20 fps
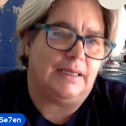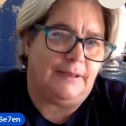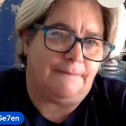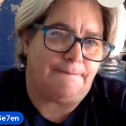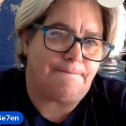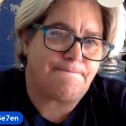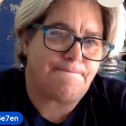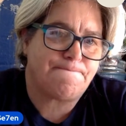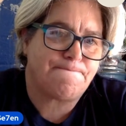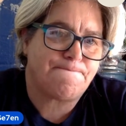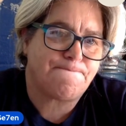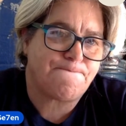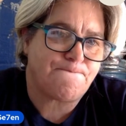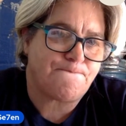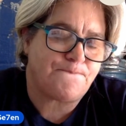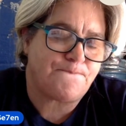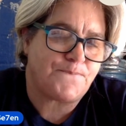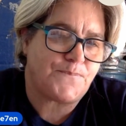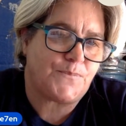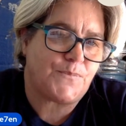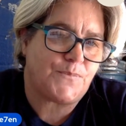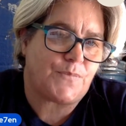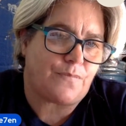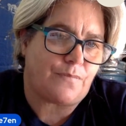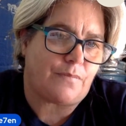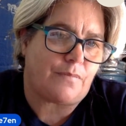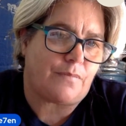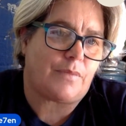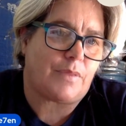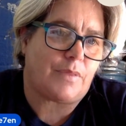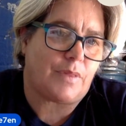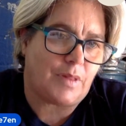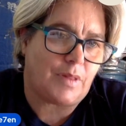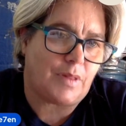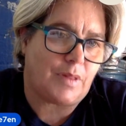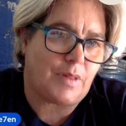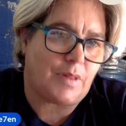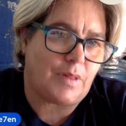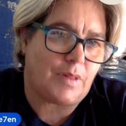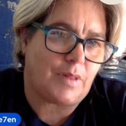
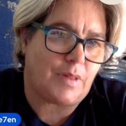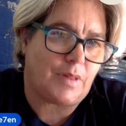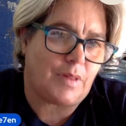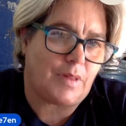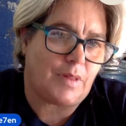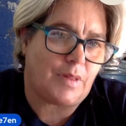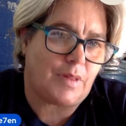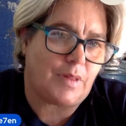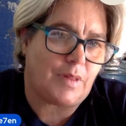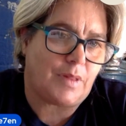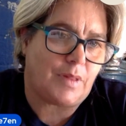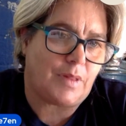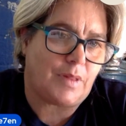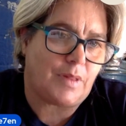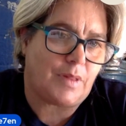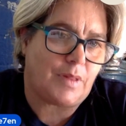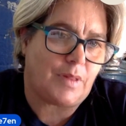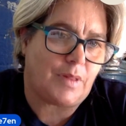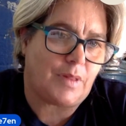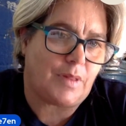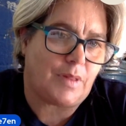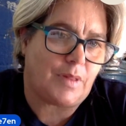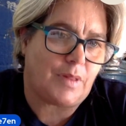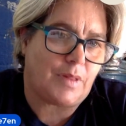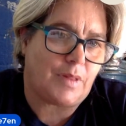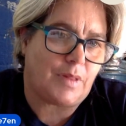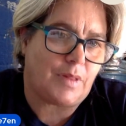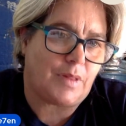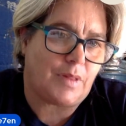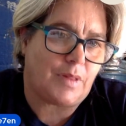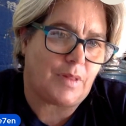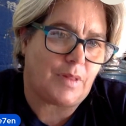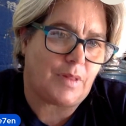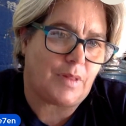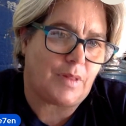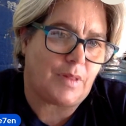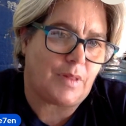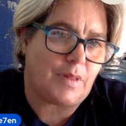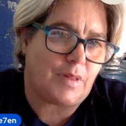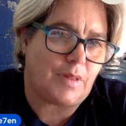
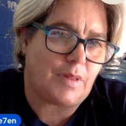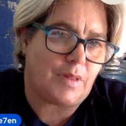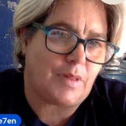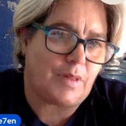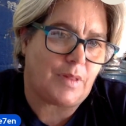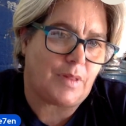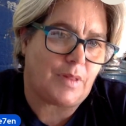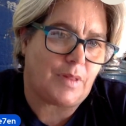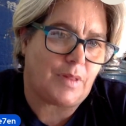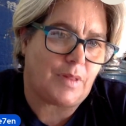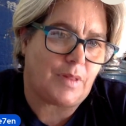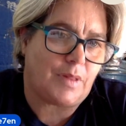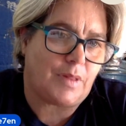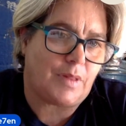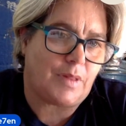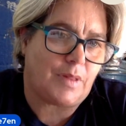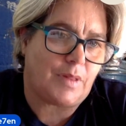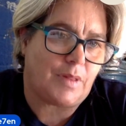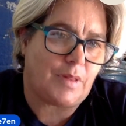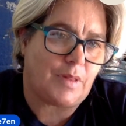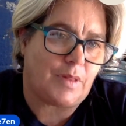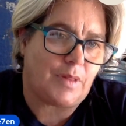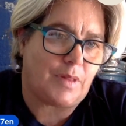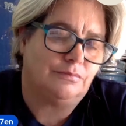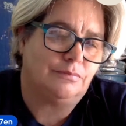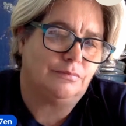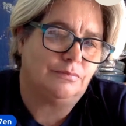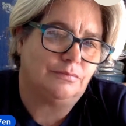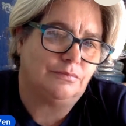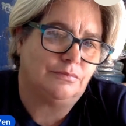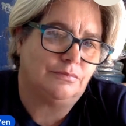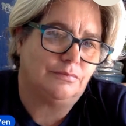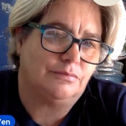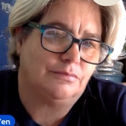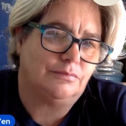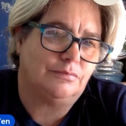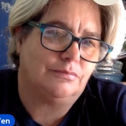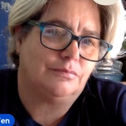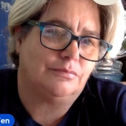(not speaking)